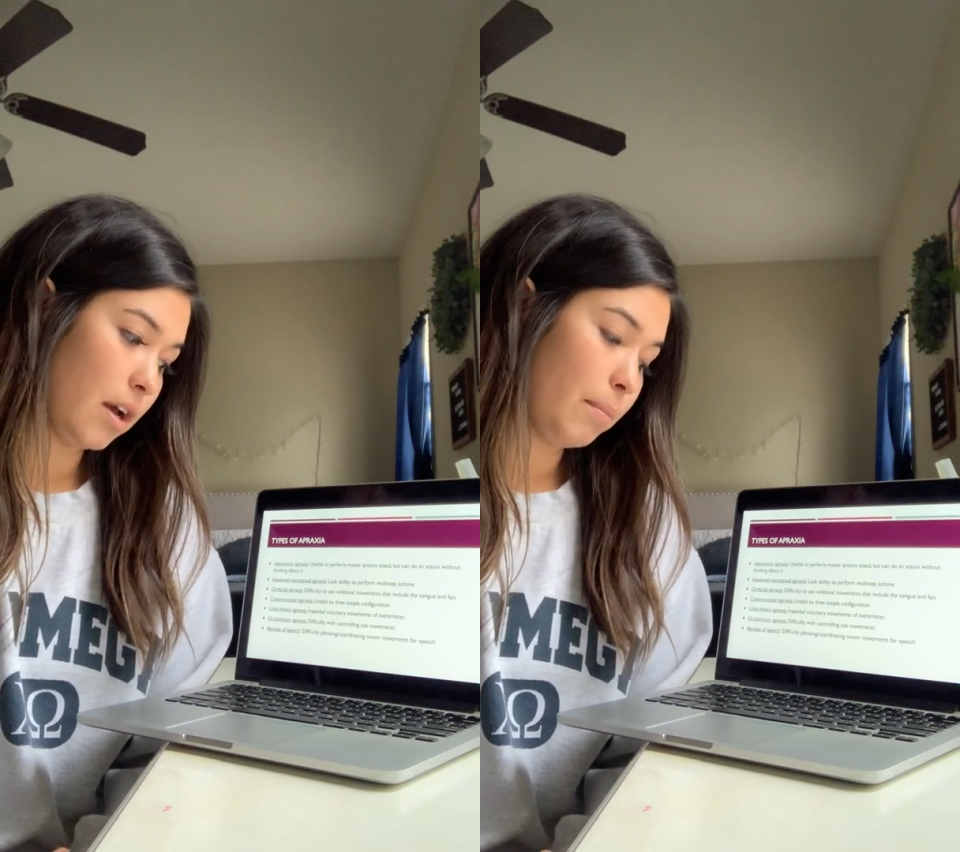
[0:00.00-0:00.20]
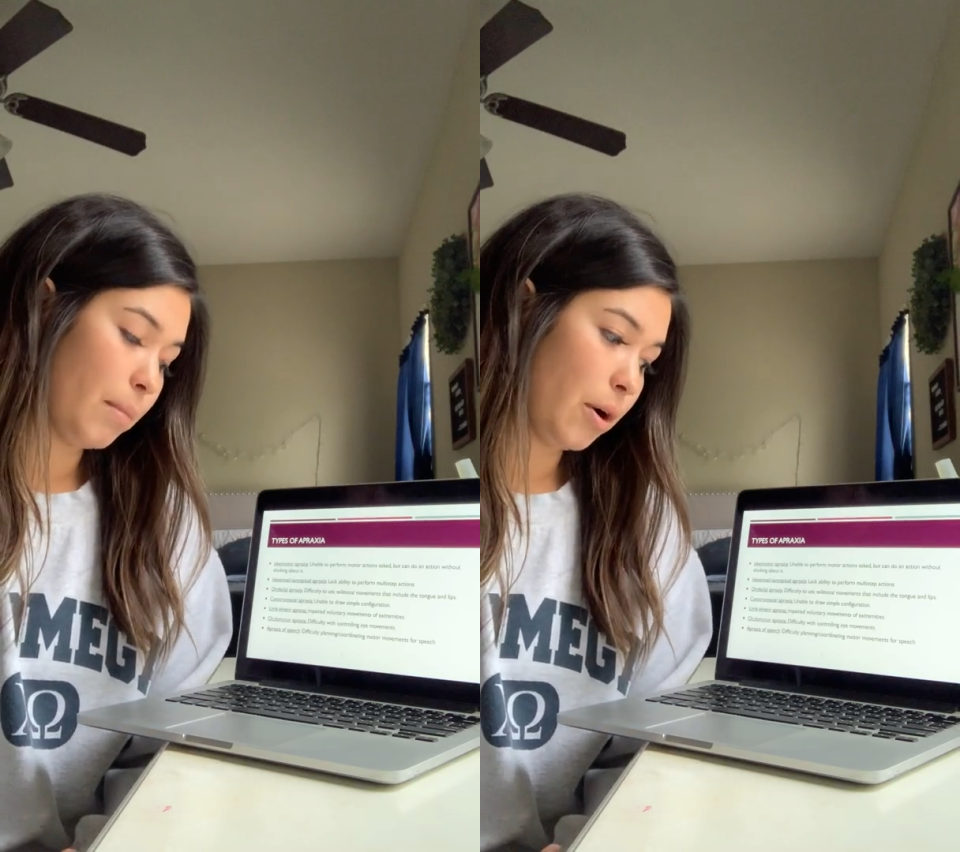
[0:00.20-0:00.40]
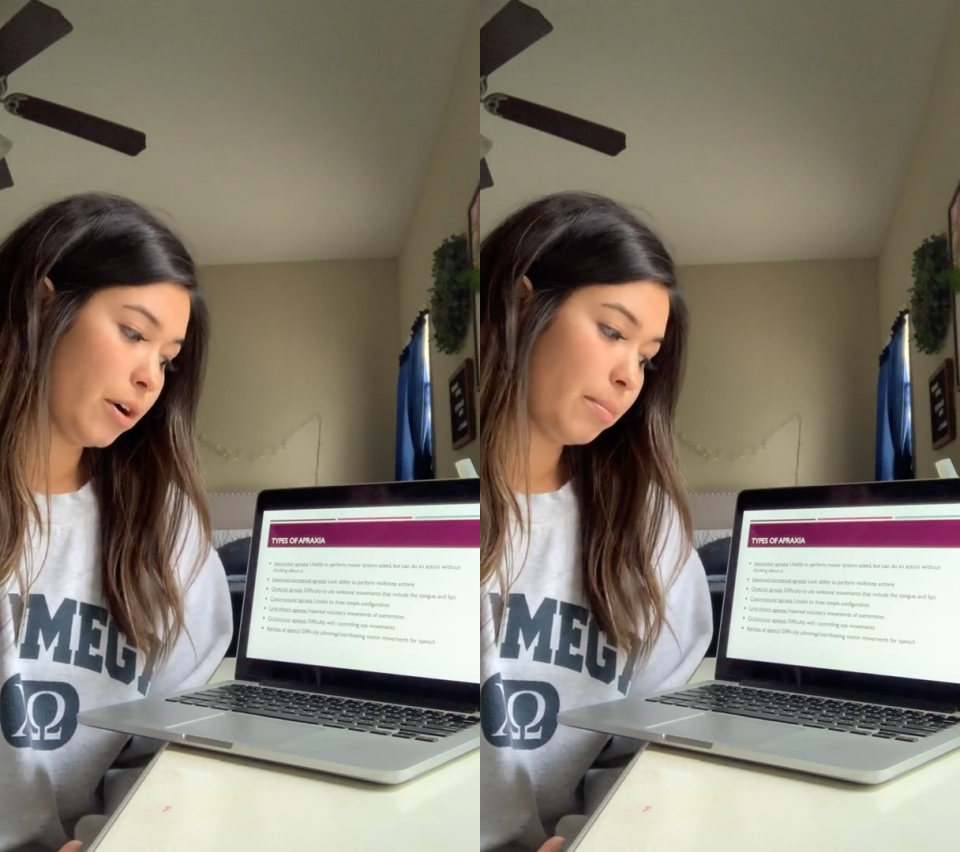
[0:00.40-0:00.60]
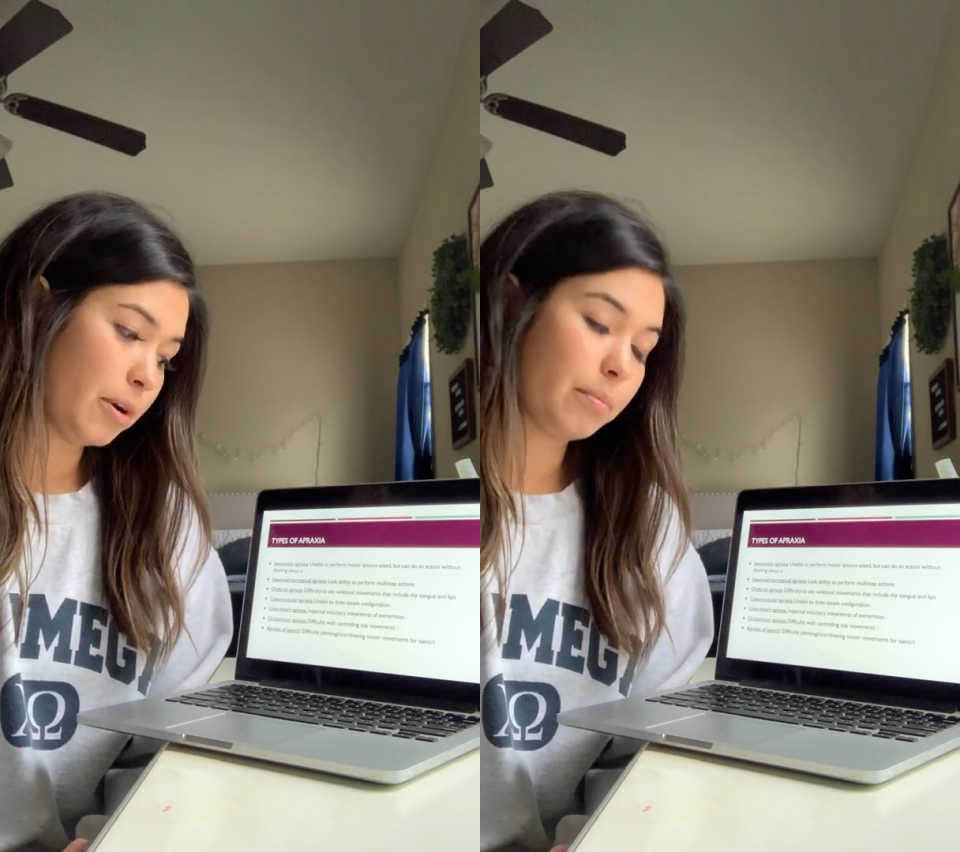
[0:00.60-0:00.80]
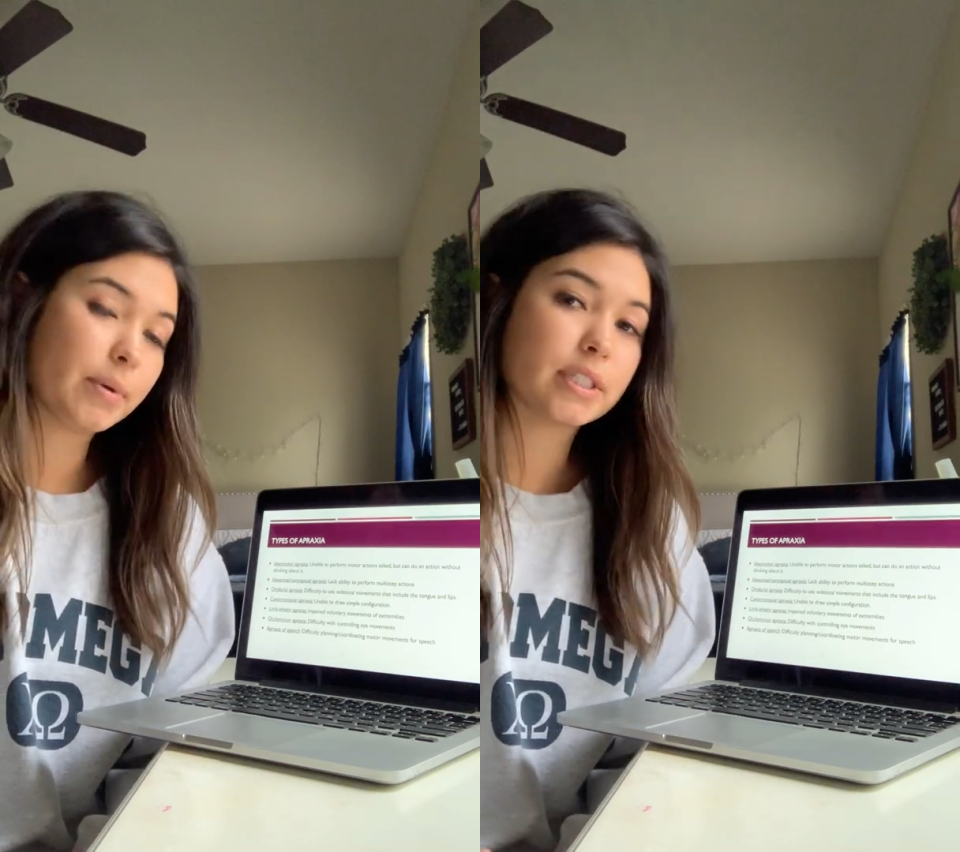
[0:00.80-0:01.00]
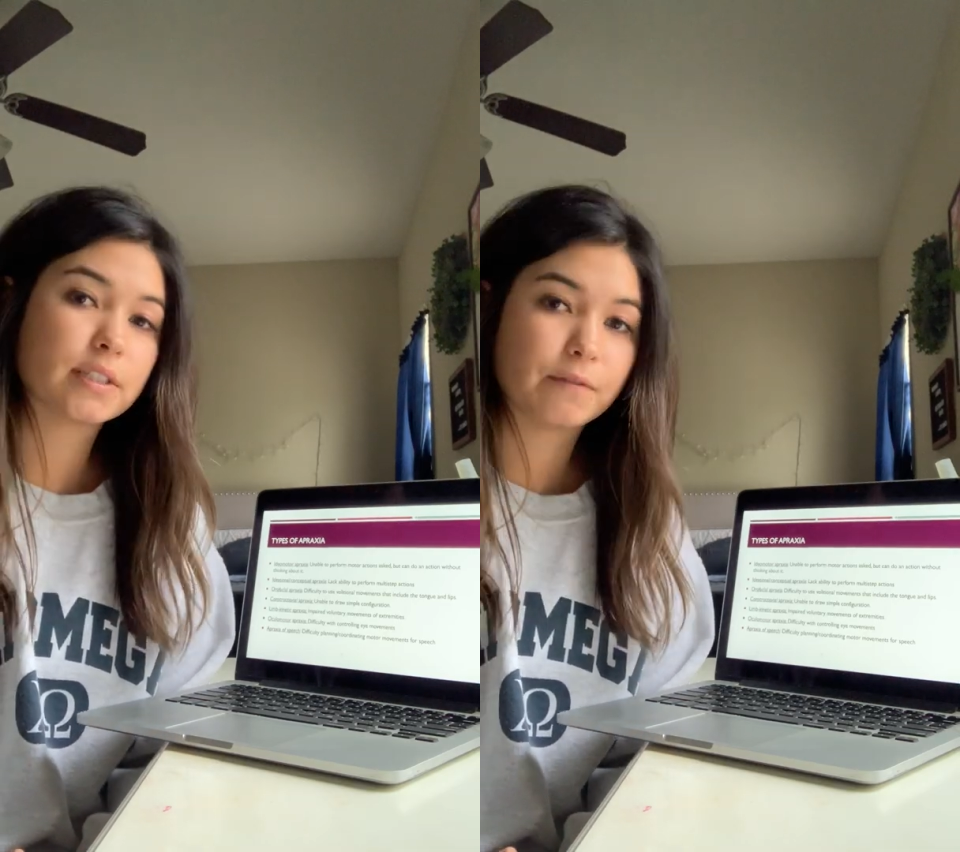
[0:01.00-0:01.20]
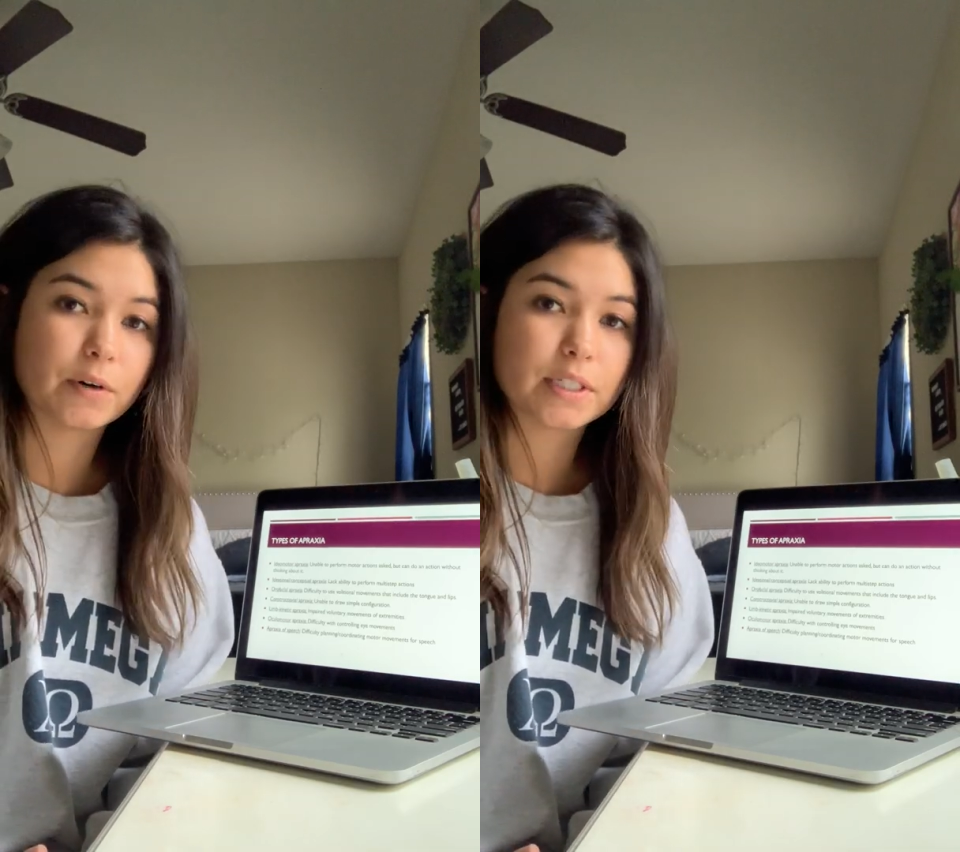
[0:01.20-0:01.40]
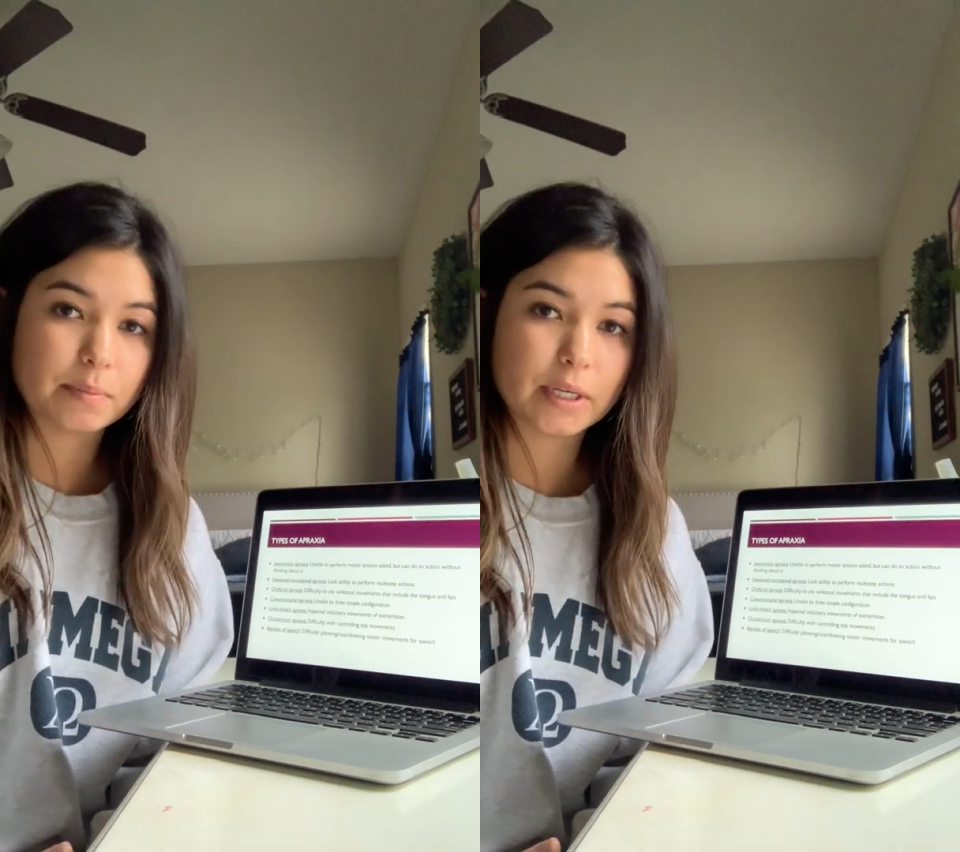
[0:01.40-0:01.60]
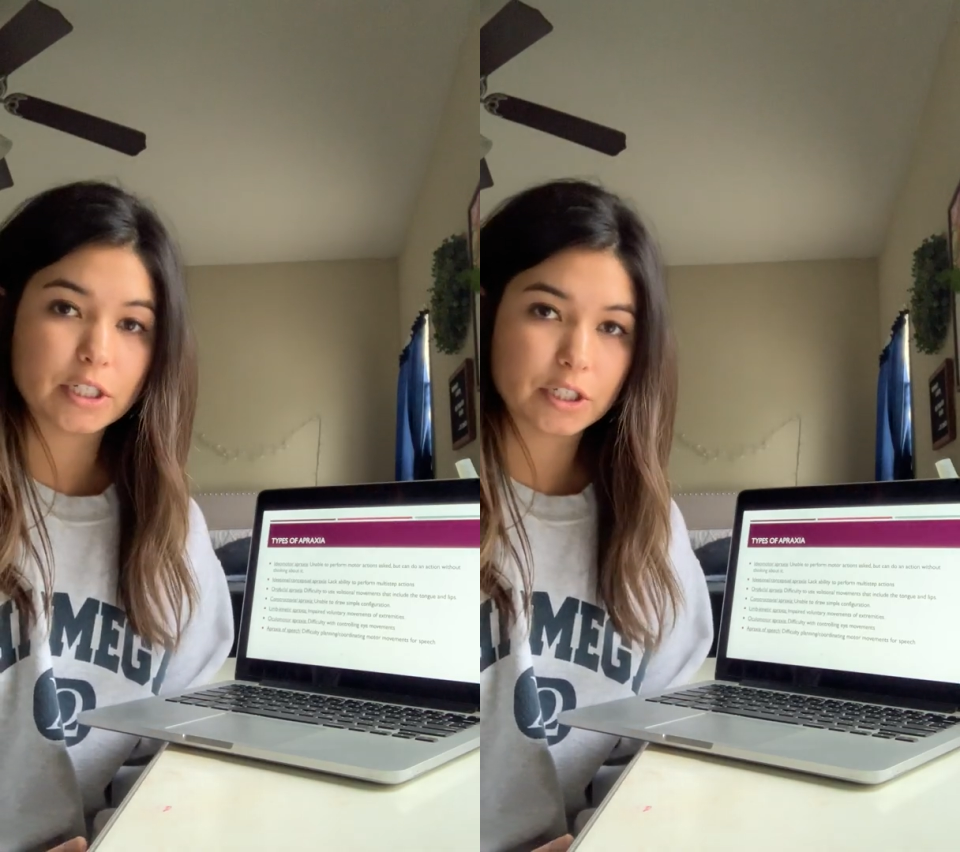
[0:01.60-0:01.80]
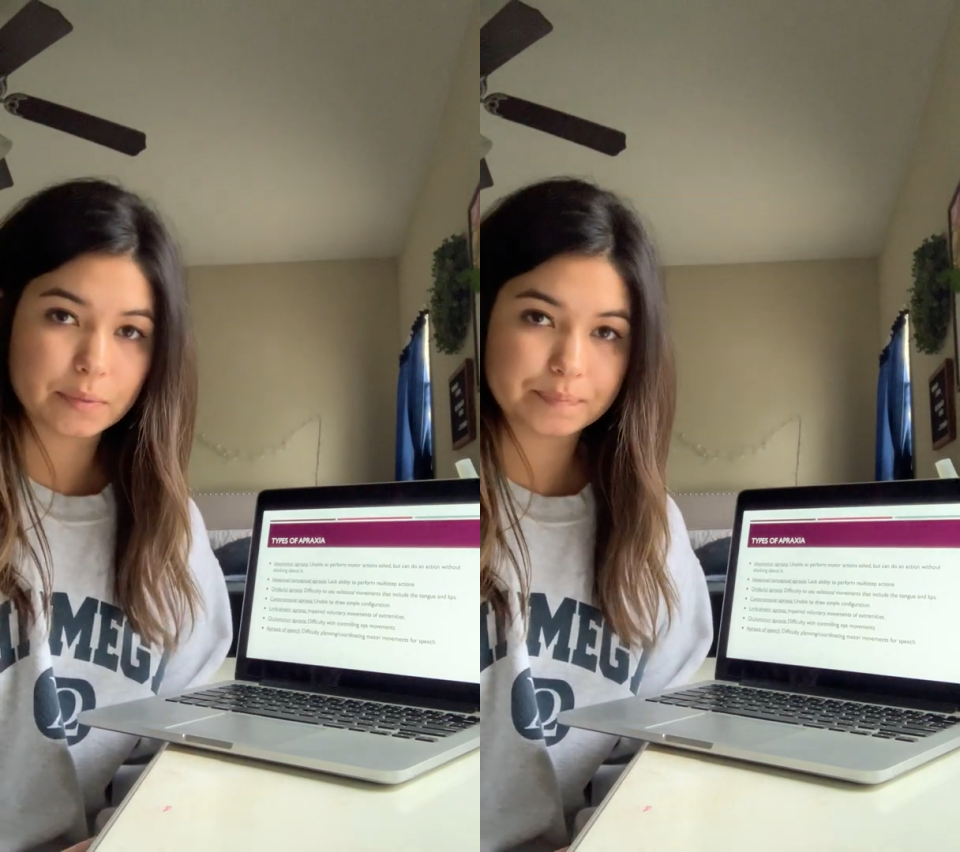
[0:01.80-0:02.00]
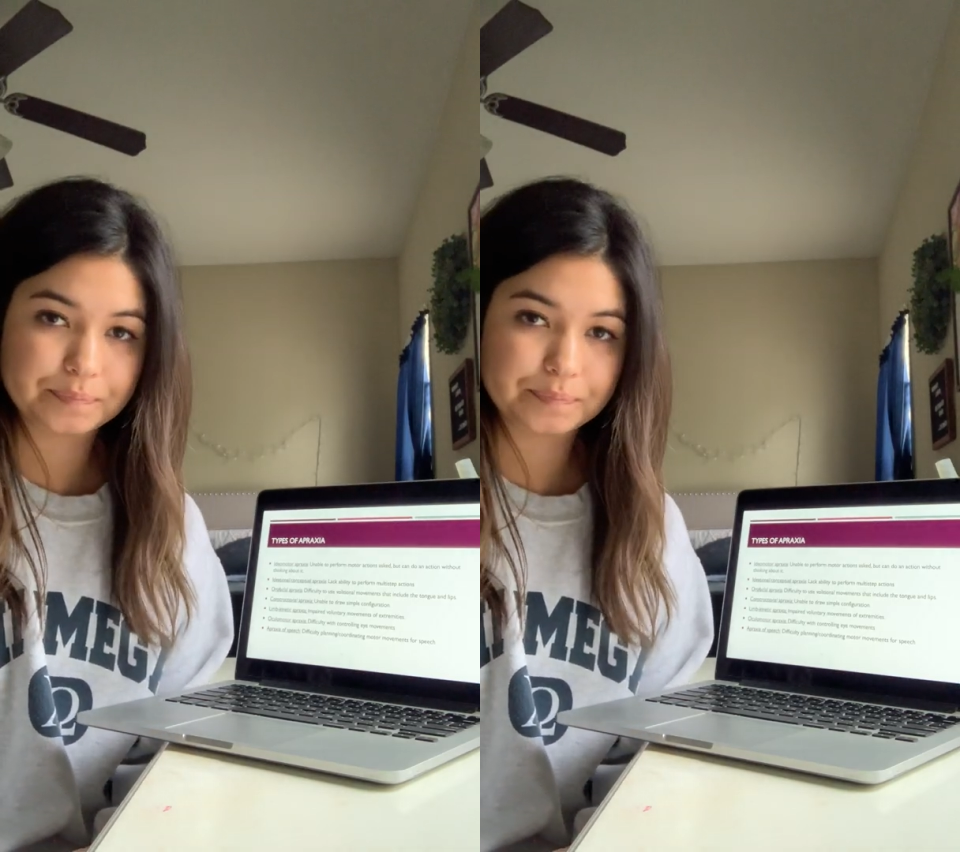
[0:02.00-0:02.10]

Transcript: motor movements for speech.